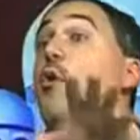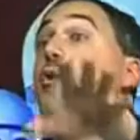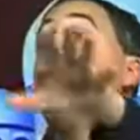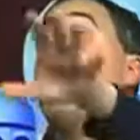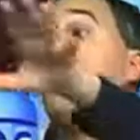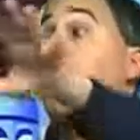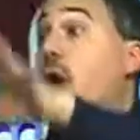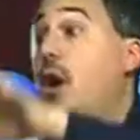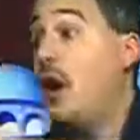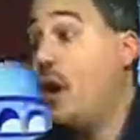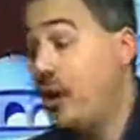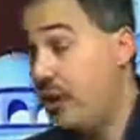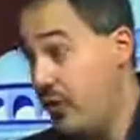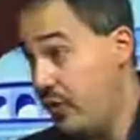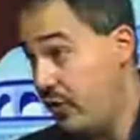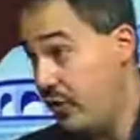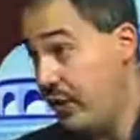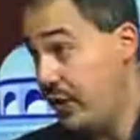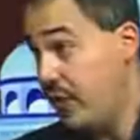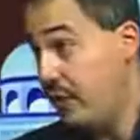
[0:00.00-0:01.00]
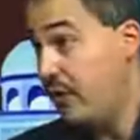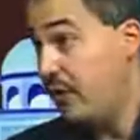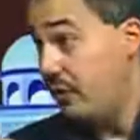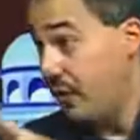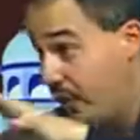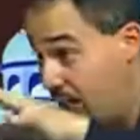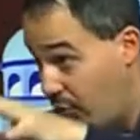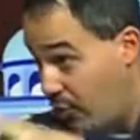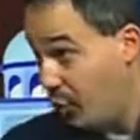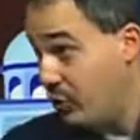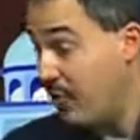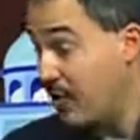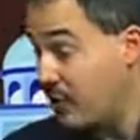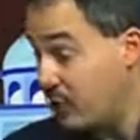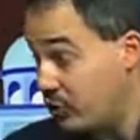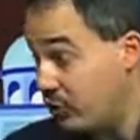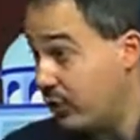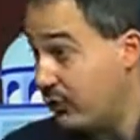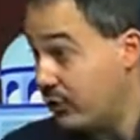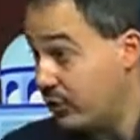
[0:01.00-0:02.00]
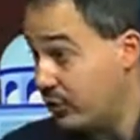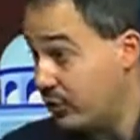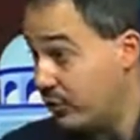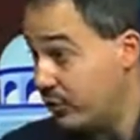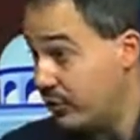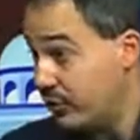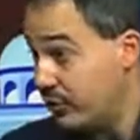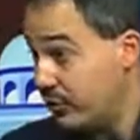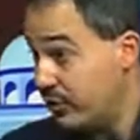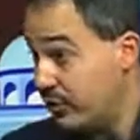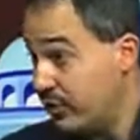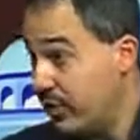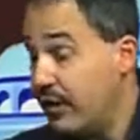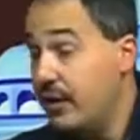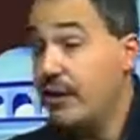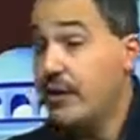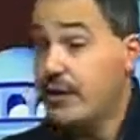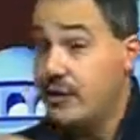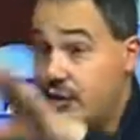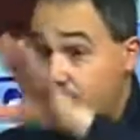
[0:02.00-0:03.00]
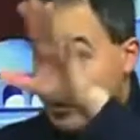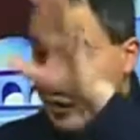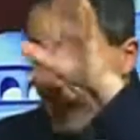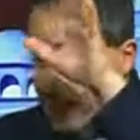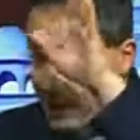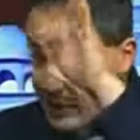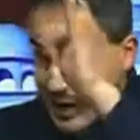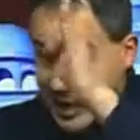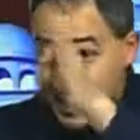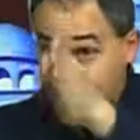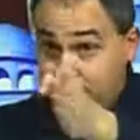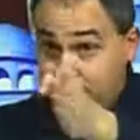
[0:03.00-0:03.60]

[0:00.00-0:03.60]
over a hundred of Roman soldiers, mm-hmm. yeah. says